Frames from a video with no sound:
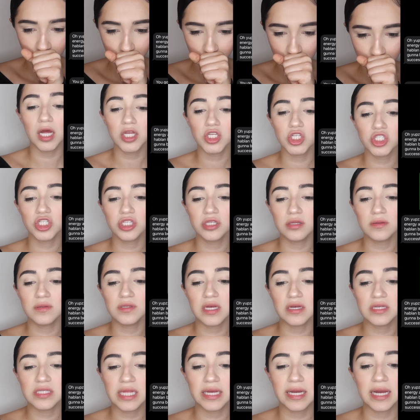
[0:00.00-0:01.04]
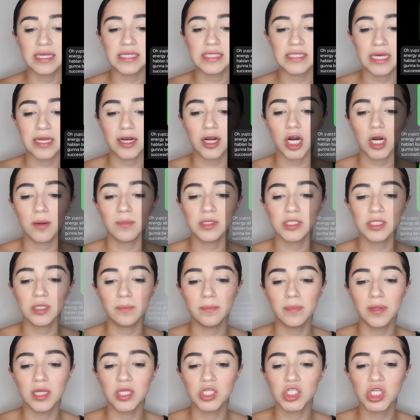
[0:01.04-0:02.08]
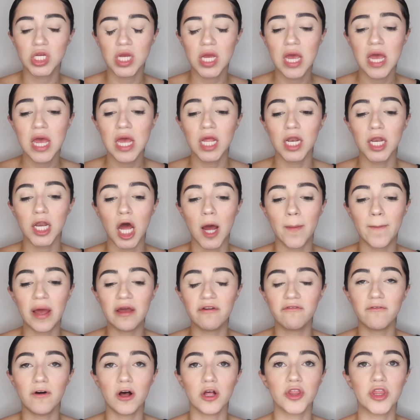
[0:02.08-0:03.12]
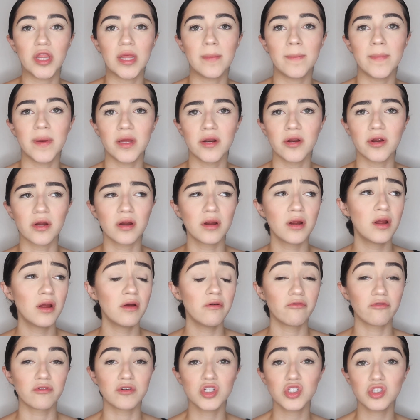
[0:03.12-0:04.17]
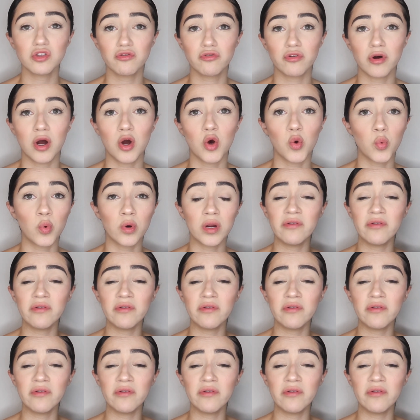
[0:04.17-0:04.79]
not judging themselves. Like I said, karma's a bitch. Not my fault they bitter. First of all,